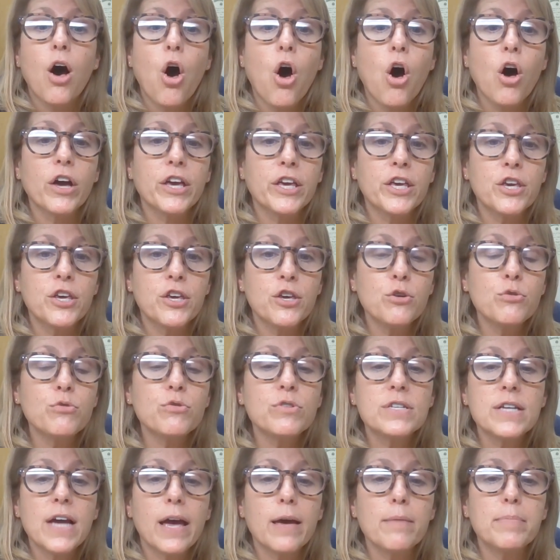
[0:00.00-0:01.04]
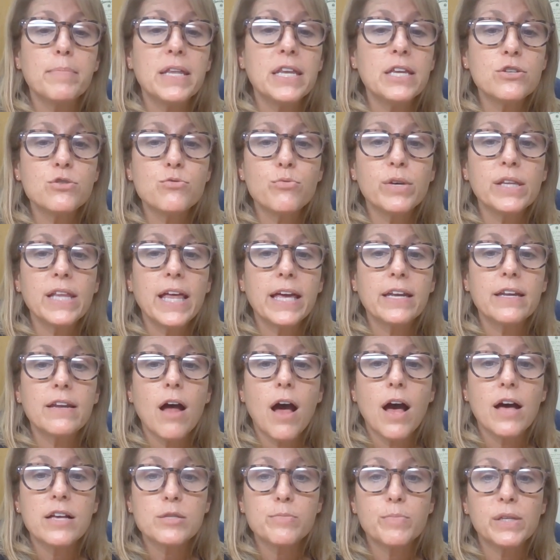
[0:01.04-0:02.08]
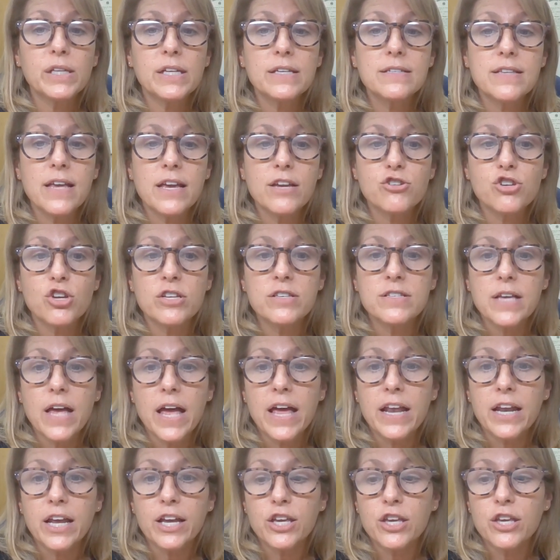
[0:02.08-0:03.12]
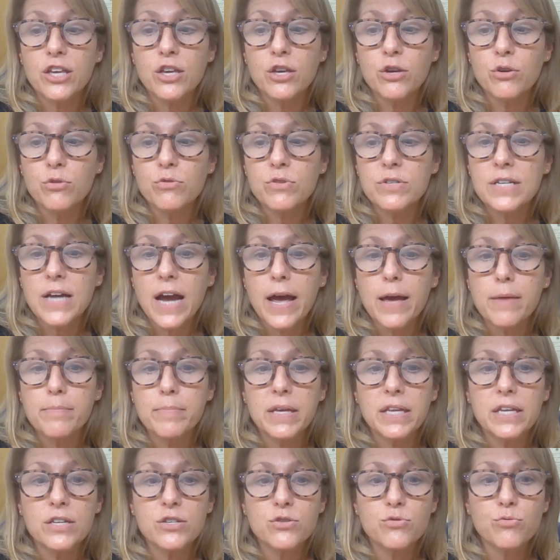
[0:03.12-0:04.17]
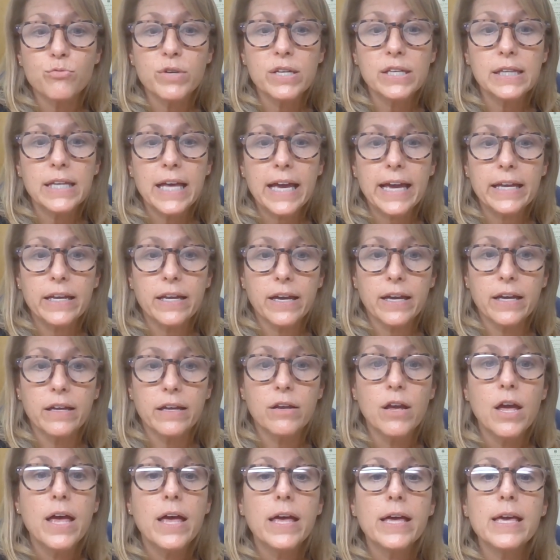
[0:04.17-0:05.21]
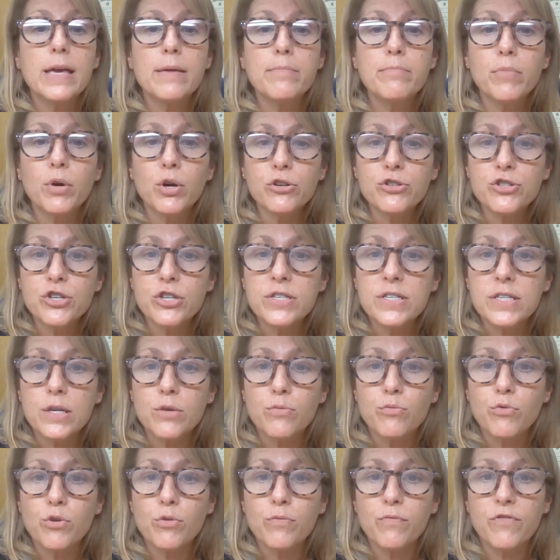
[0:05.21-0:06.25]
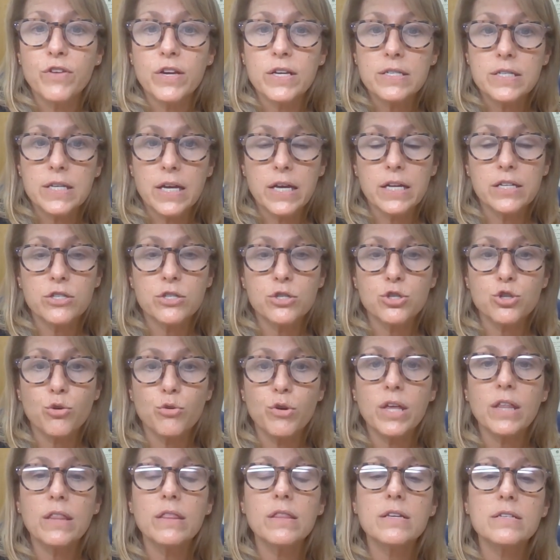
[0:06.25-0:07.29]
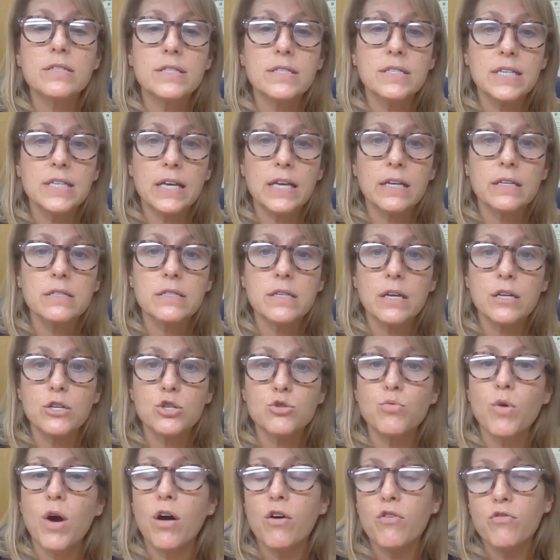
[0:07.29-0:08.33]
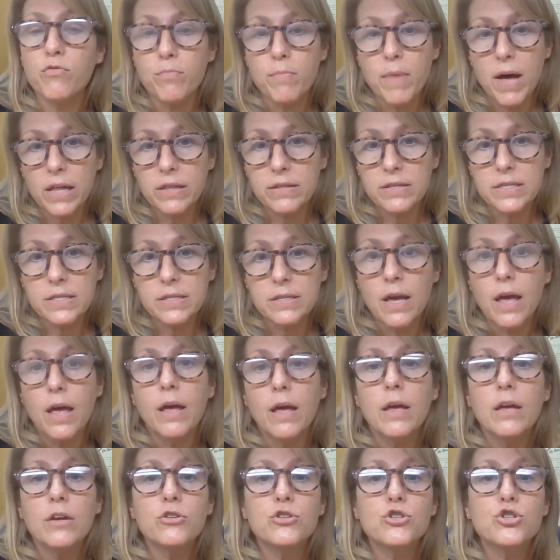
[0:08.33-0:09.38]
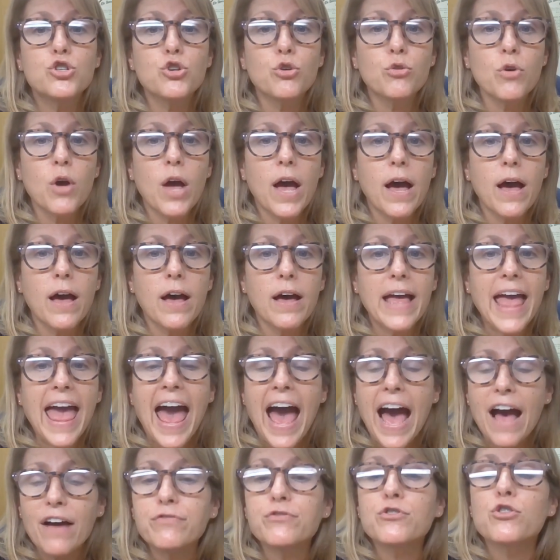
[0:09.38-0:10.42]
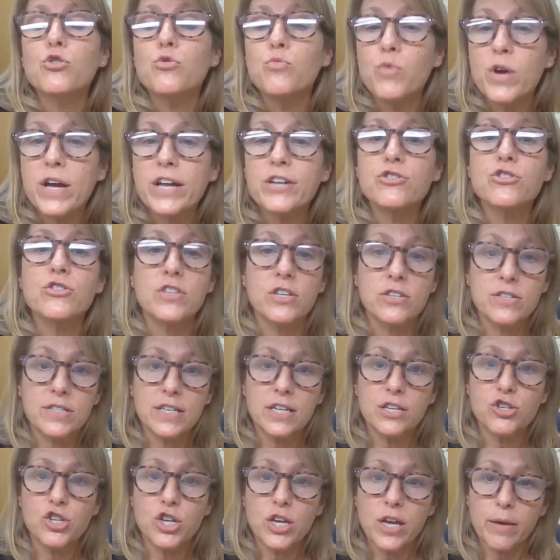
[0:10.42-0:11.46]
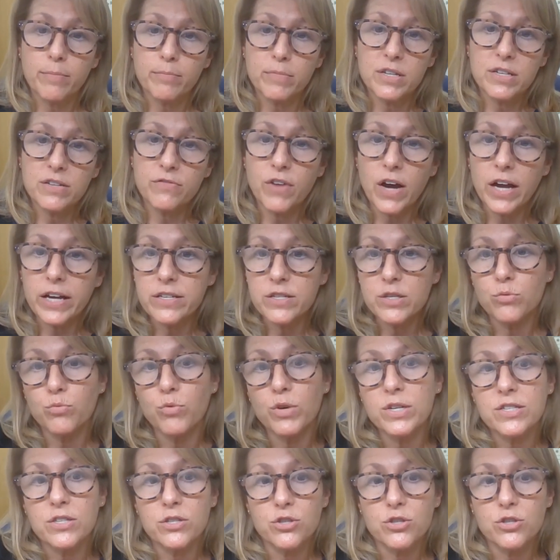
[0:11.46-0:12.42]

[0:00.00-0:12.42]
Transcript: acute diabetes-related hospitalizations, and acute diabetes-related emergency room visits during the 6 and 12 months after which the CGM device was